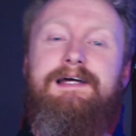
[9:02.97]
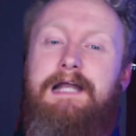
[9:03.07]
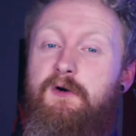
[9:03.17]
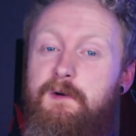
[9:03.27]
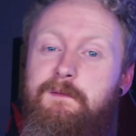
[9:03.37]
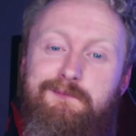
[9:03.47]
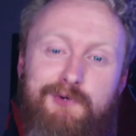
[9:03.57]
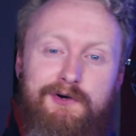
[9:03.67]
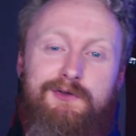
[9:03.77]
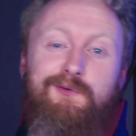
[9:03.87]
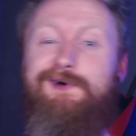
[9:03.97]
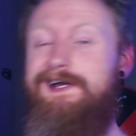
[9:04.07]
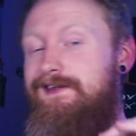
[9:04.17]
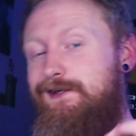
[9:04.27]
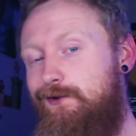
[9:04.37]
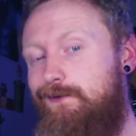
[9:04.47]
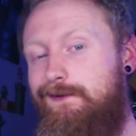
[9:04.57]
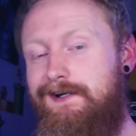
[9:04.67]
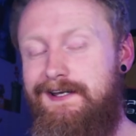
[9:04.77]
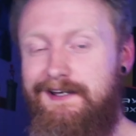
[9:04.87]
Now remember, the way that you
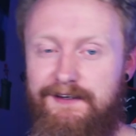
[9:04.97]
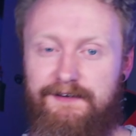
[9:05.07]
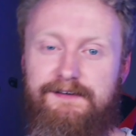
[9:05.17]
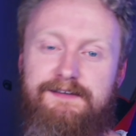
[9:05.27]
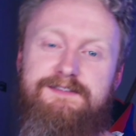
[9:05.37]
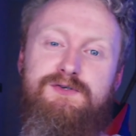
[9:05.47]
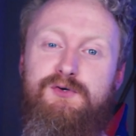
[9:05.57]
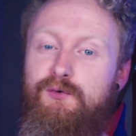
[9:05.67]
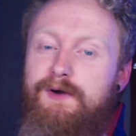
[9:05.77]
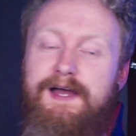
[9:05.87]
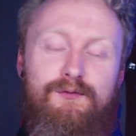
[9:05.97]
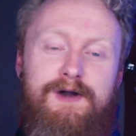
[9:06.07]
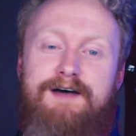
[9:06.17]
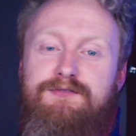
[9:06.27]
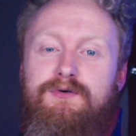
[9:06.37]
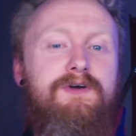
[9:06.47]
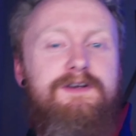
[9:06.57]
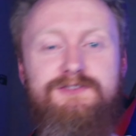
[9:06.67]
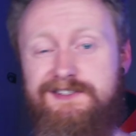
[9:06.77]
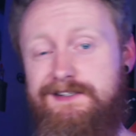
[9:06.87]
can get entered into a raffle
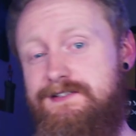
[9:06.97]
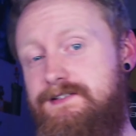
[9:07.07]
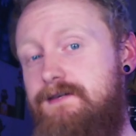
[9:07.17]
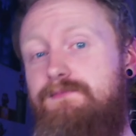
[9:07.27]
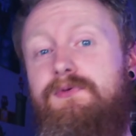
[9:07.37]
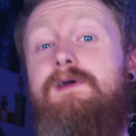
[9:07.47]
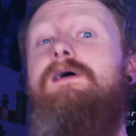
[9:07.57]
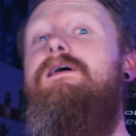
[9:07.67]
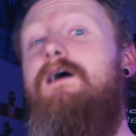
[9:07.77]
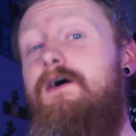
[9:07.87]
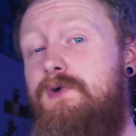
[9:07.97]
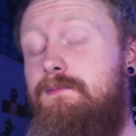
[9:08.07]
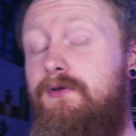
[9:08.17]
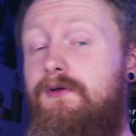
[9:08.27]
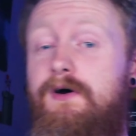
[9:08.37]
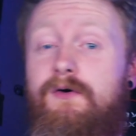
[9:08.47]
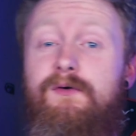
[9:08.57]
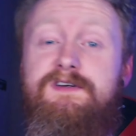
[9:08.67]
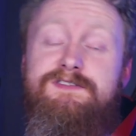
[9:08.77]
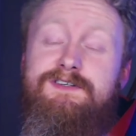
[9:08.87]
is just simply comment below
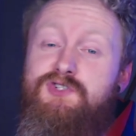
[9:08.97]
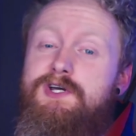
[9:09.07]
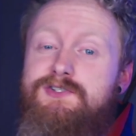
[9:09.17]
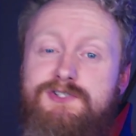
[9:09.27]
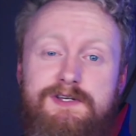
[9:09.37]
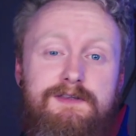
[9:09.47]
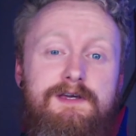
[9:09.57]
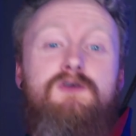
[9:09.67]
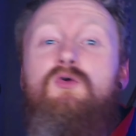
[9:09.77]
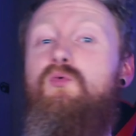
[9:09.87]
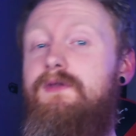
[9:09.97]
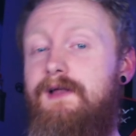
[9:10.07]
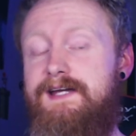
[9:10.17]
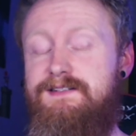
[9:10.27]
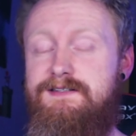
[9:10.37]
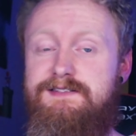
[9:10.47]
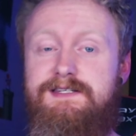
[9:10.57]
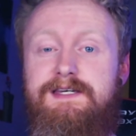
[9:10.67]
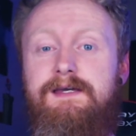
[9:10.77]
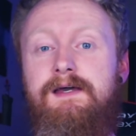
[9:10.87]
a suggestion that you would like to
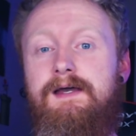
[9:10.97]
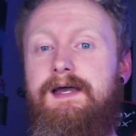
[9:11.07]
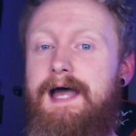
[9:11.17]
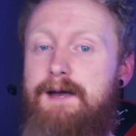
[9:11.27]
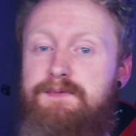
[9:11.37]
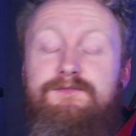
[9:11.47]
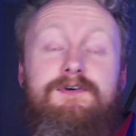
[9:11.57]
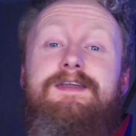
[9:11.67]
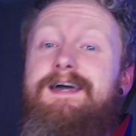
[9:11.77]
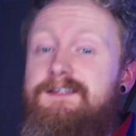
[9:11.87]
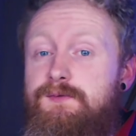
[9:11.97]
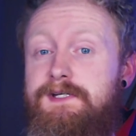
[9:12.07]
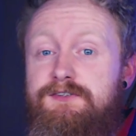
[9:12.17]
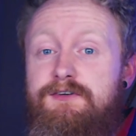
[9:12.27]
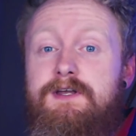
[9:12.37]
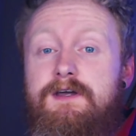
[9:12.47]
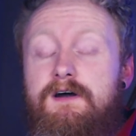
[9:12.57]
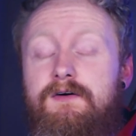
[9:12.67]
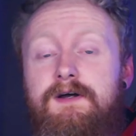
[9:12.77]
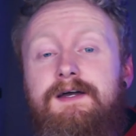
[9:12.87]
see happen for next week's video.
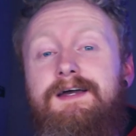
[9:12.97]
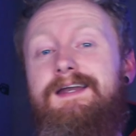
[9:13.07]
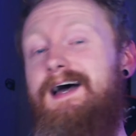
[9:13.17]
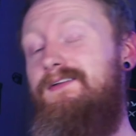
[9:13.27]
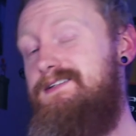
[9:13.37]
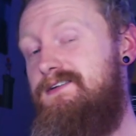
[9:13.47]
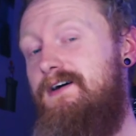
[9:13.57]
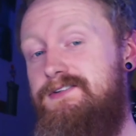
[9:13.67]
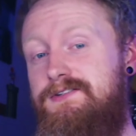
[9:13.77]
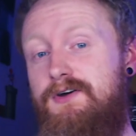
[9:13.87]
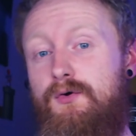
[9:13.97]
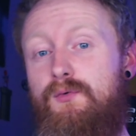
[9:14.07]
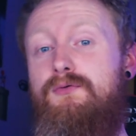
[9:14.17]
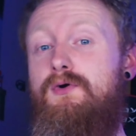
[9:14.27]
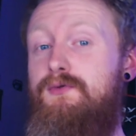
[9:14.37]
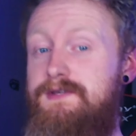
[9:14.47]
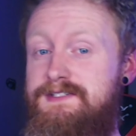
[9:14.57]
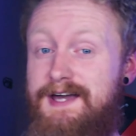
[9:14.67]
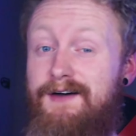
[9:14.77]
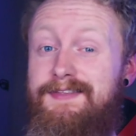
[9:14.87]
Now let's also throw this
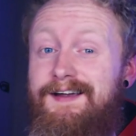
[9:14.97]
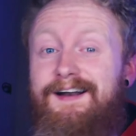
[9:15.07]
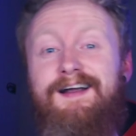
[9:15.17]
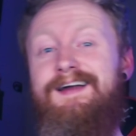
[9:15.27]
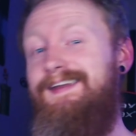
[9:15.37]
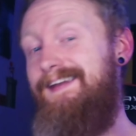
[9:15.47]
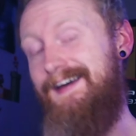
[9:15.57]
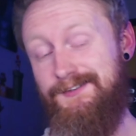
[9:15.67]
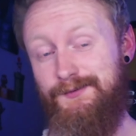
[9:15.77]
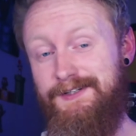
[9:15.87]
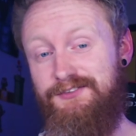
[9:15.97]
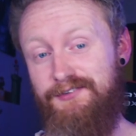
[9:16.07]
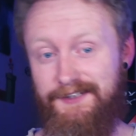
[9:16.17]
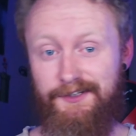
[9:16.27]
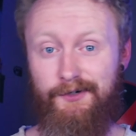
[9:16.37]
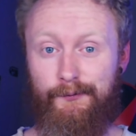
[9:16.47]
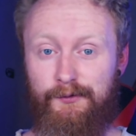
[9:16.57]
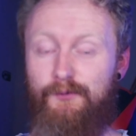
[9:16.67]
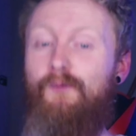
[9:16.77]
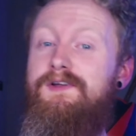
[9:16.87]
out there. Next week's video,
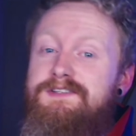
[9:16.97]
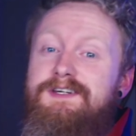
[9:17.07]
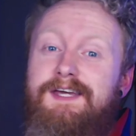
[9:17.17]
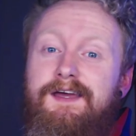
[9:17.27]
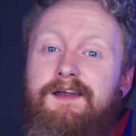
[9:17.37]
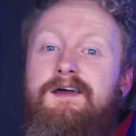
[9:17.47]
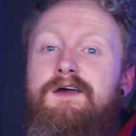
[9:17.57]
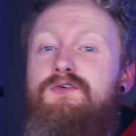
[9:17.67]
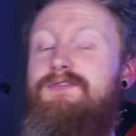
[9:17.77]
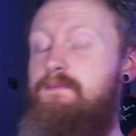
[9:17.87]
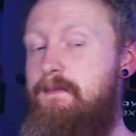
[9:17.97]
once again, from the